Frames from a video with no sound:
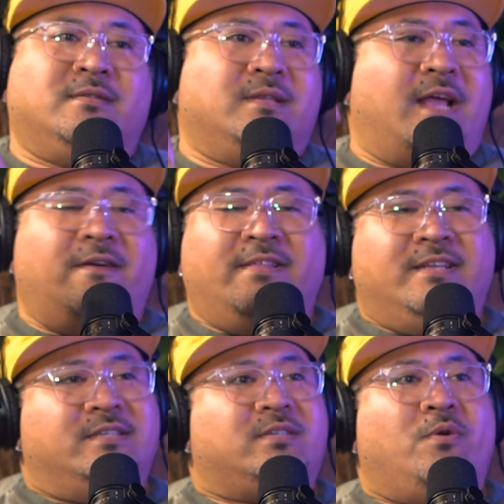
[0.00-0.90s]
everything
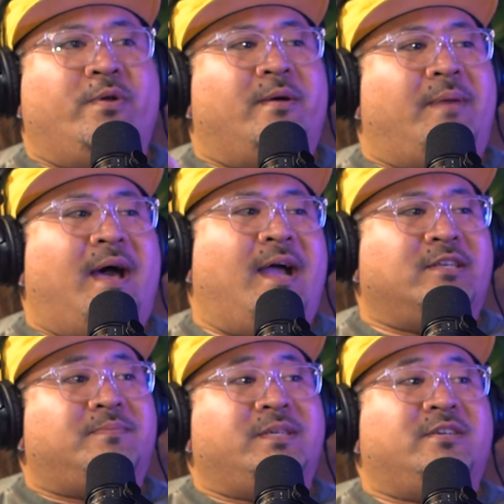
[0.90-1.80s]
is going up high,
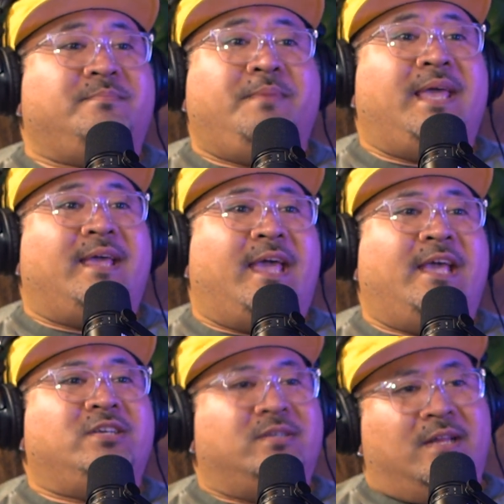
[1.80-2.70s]
especially being
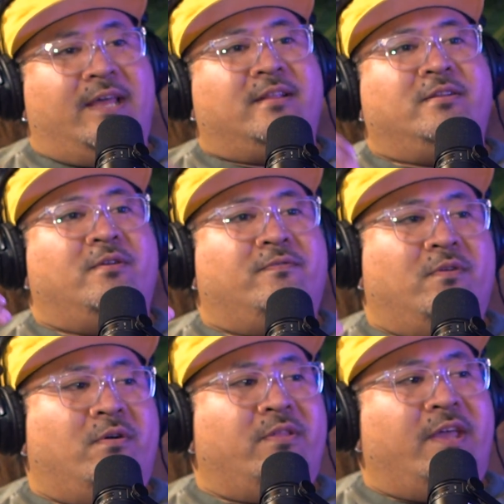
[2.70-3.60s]
Asian. Like for
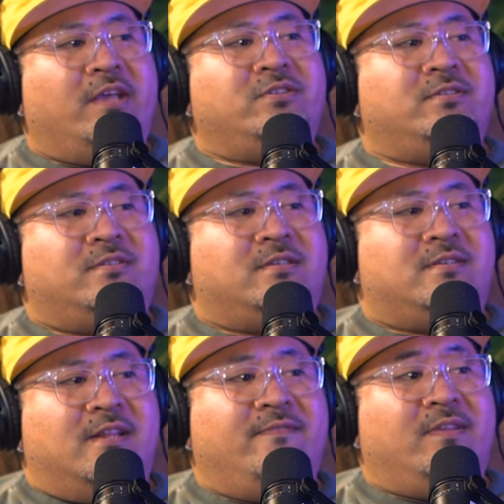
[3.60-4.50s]
all the Asians that's
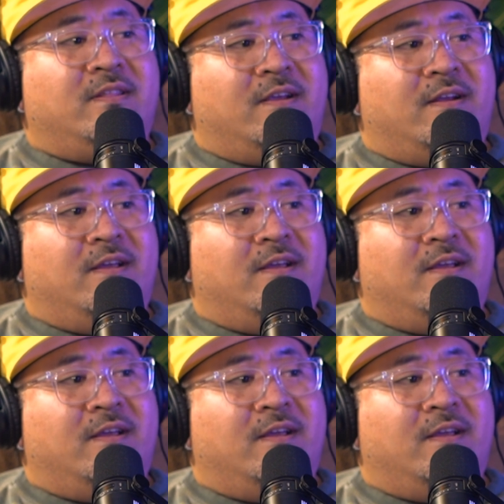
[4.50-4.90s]
living there,